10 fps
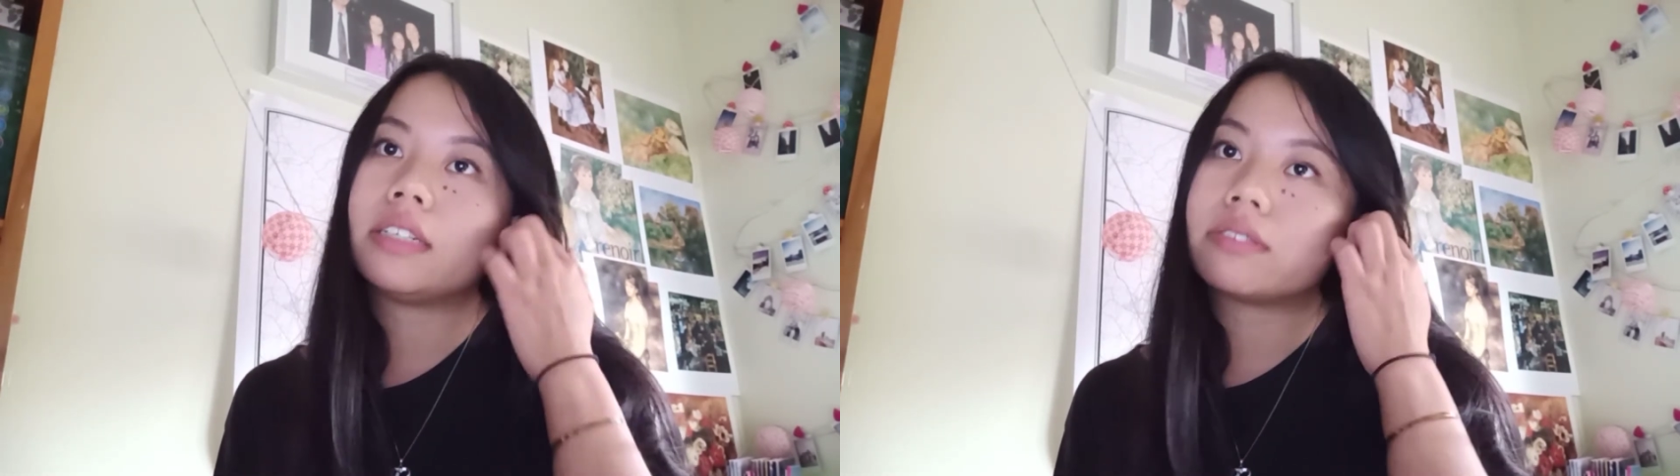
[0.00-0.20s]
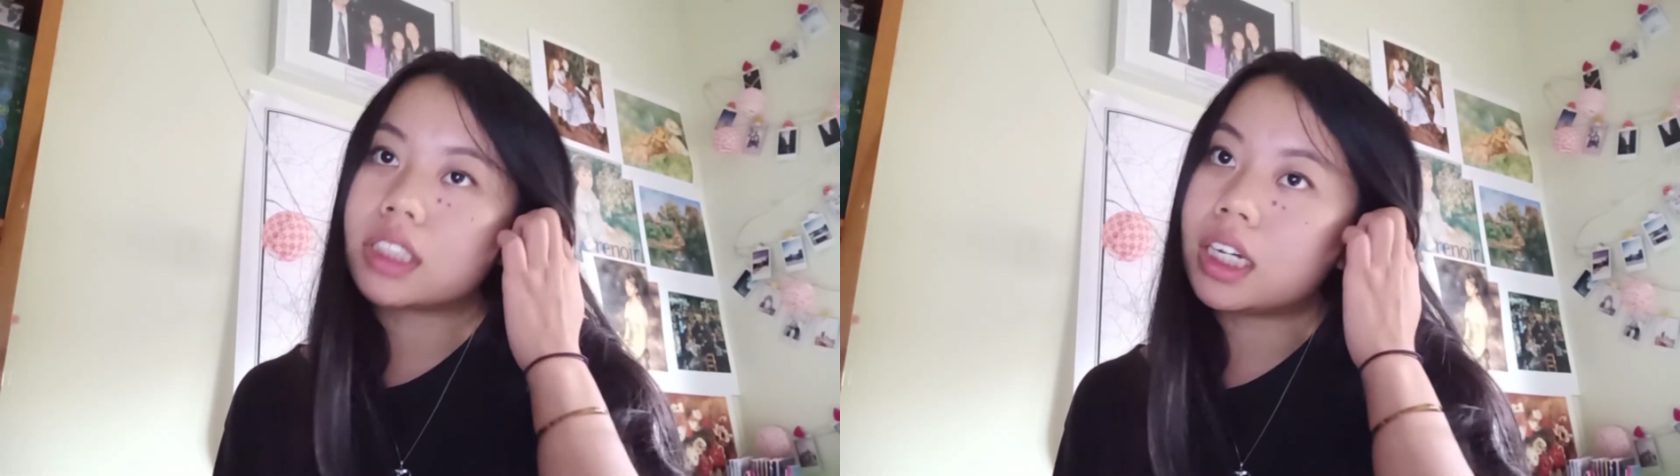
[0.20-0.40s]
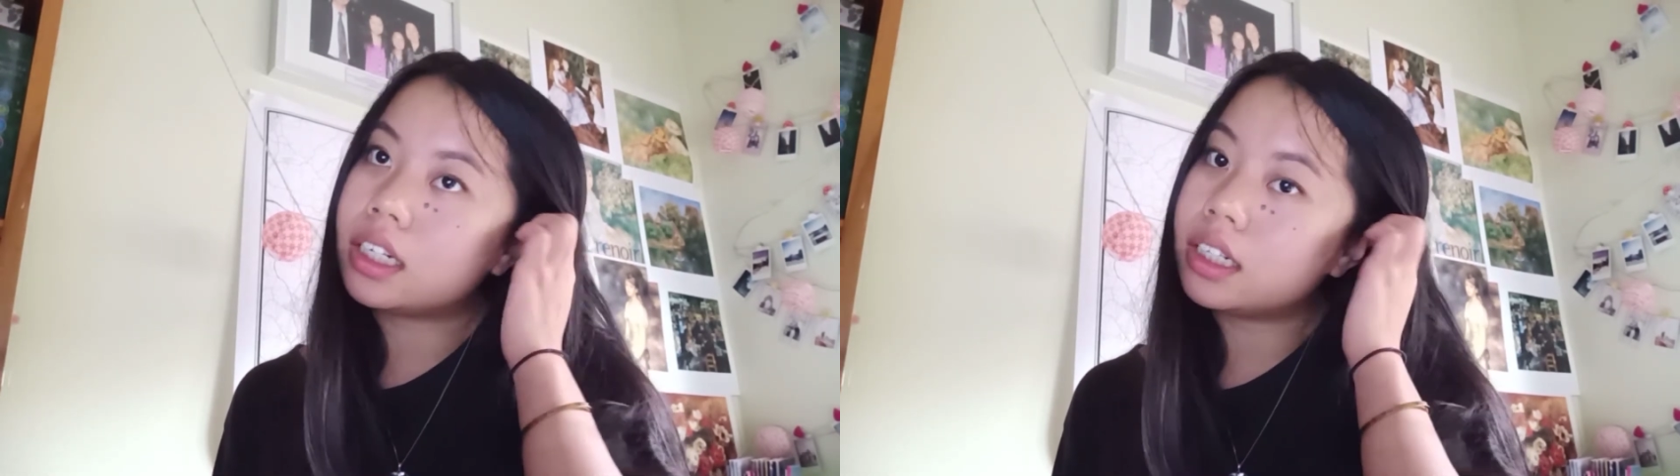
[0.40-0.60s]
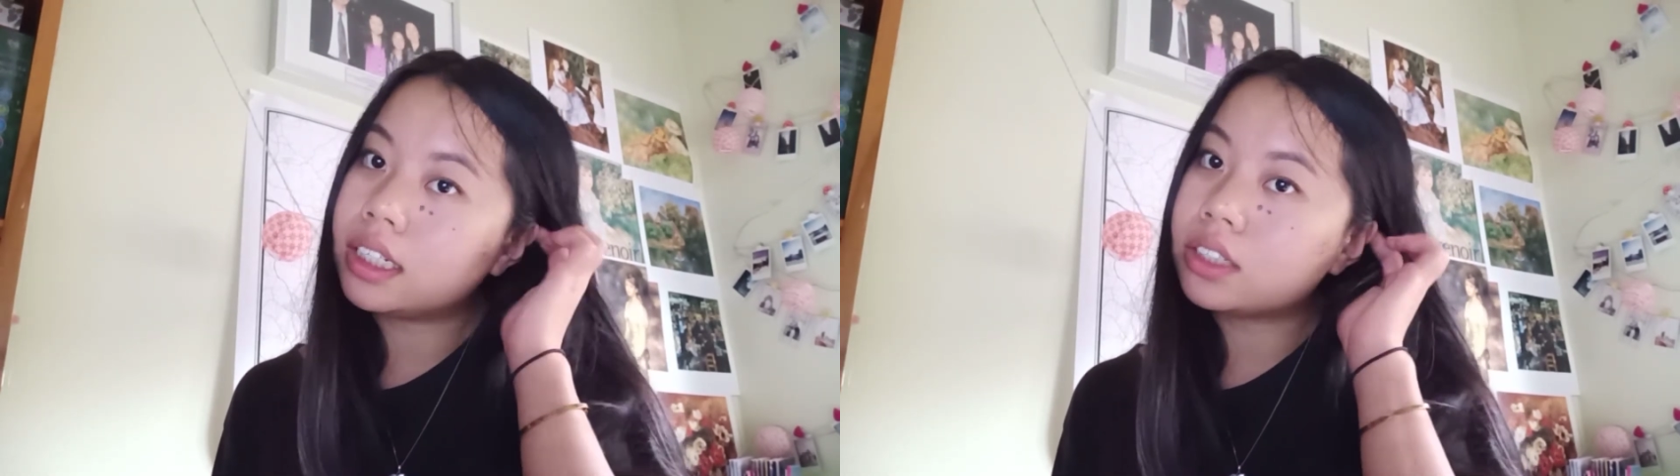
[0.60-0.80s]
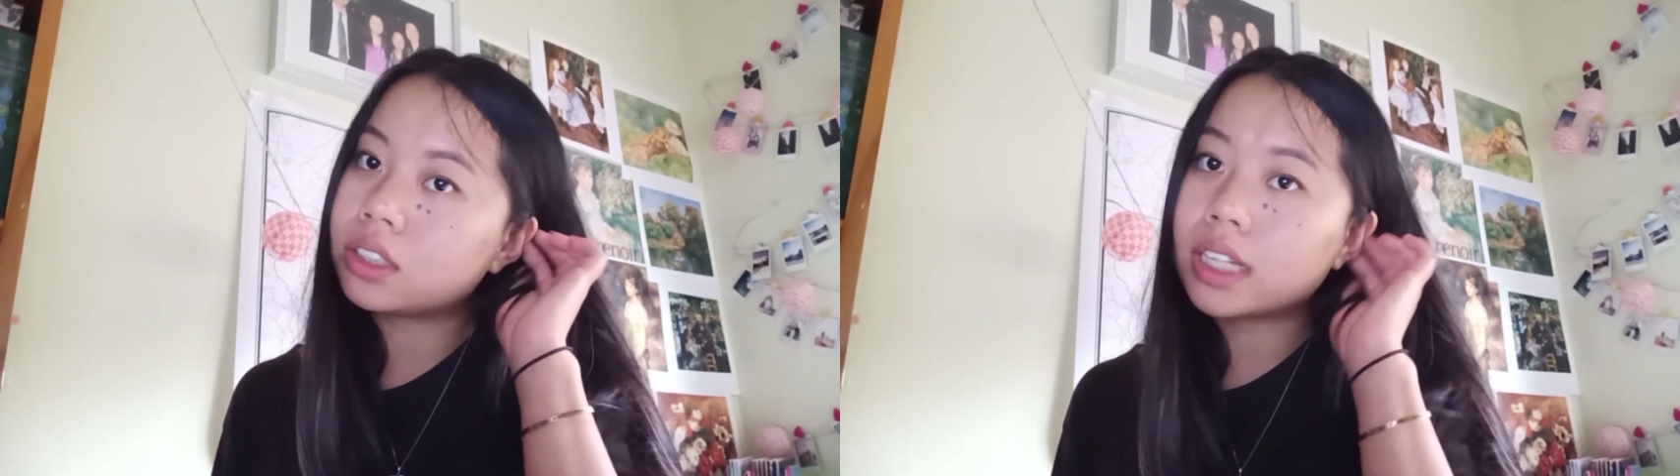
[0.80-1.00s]

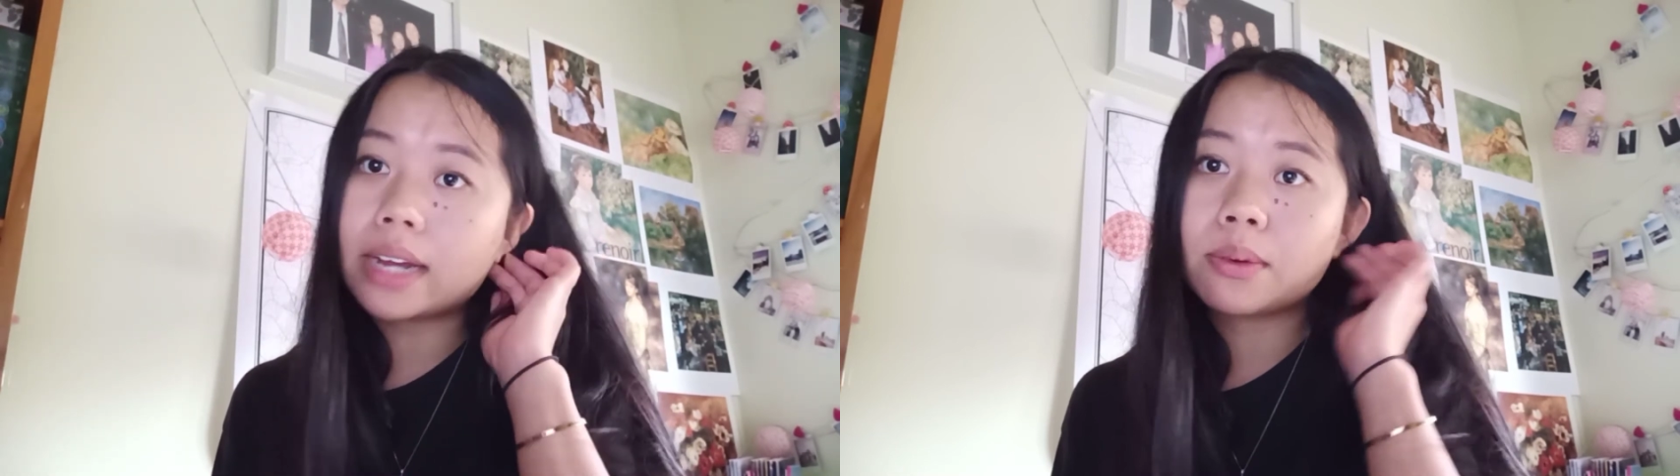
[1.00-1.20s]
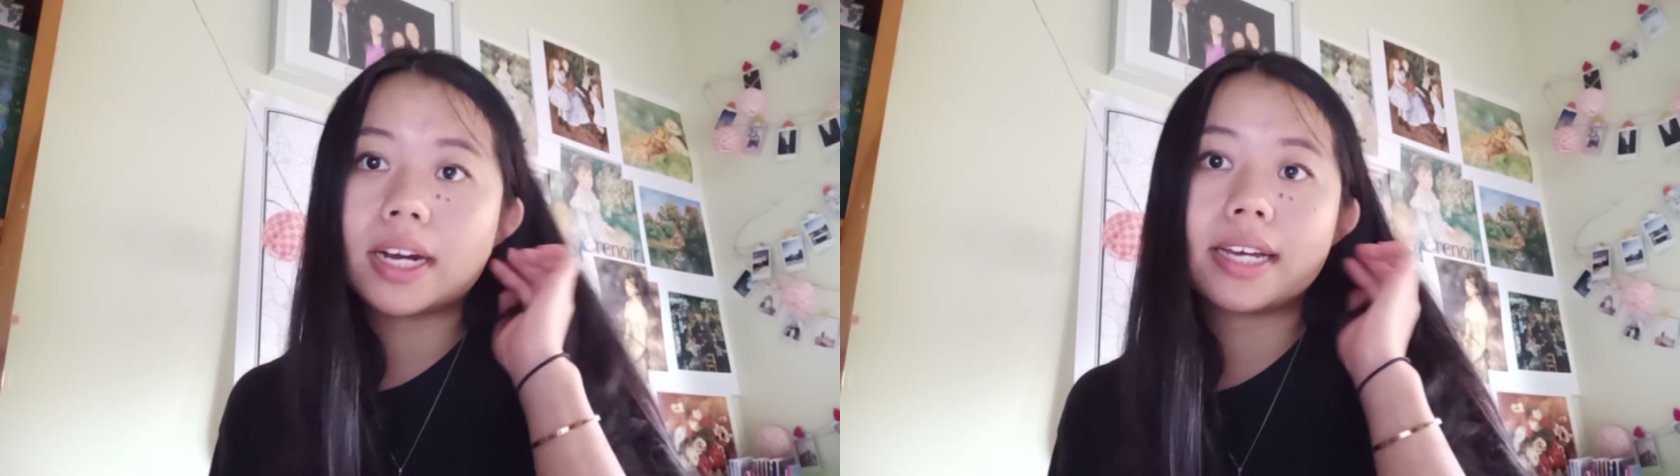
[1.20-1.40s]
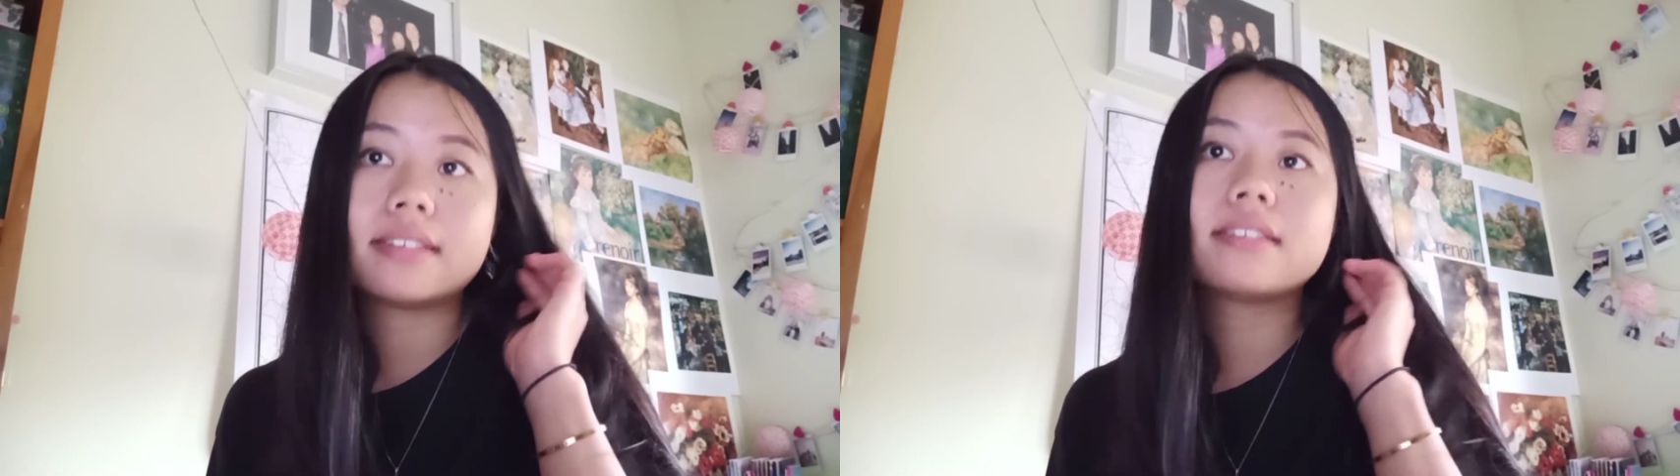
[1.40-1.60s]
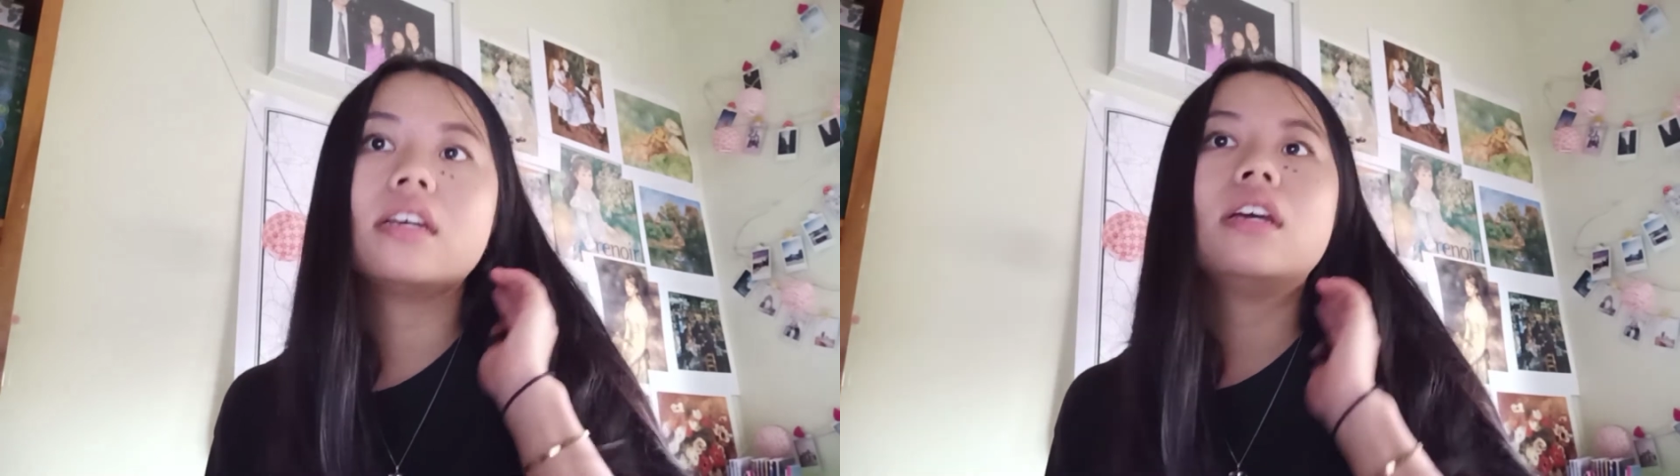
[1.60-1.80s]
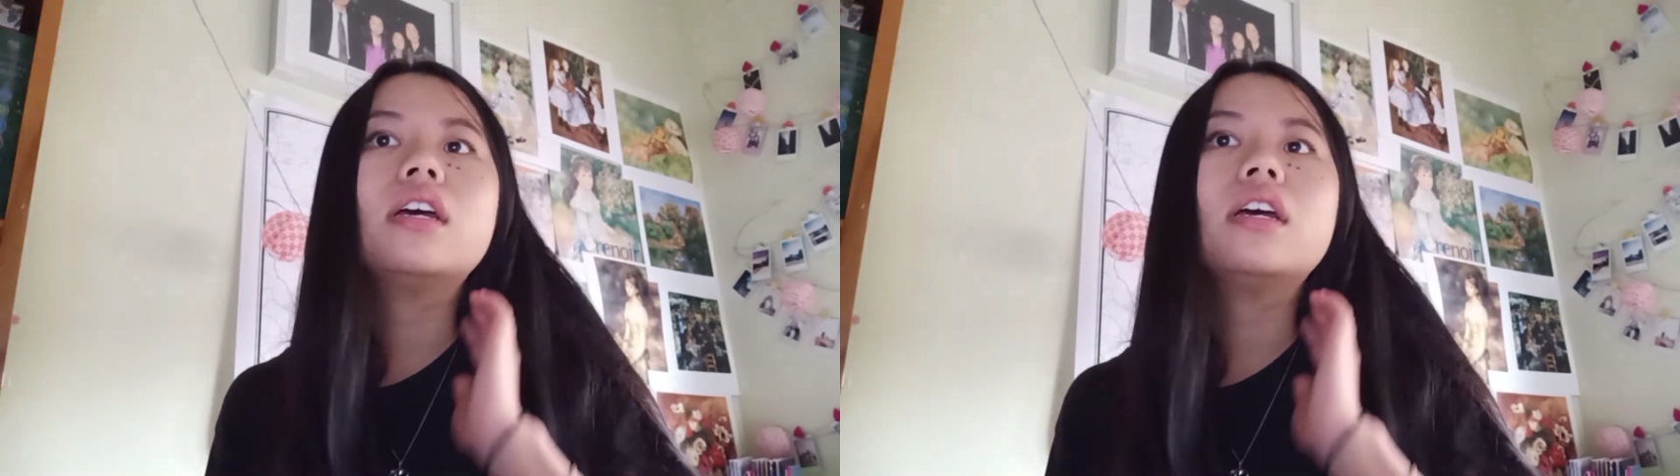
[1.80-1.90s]
fraternity, could likewise